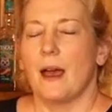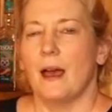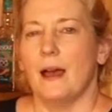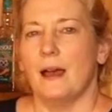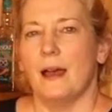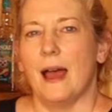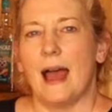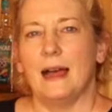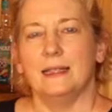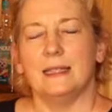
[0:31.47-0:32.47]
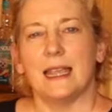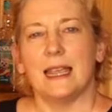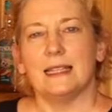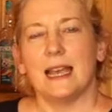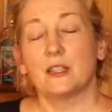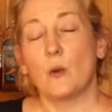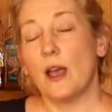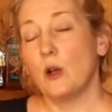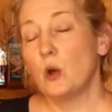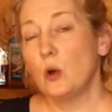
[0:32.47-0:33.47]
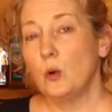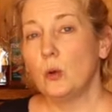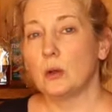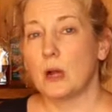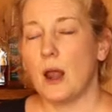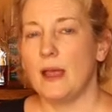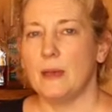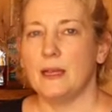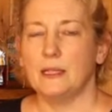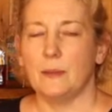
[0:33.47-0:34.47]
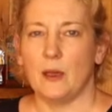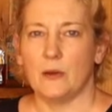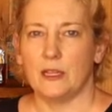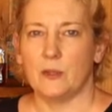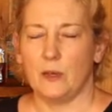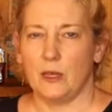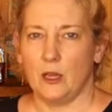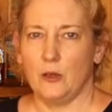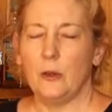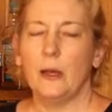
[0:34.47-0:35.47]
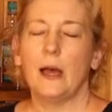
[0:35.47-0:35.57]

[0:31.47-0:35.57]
And it has quite a cool climate, to be honest with you.